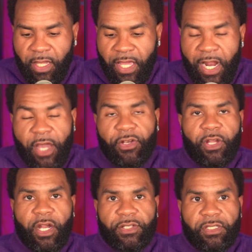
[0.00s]
and 100
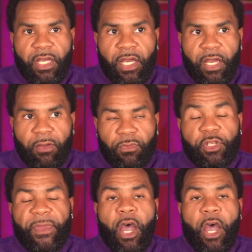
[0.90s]
yards, uh, excuse me,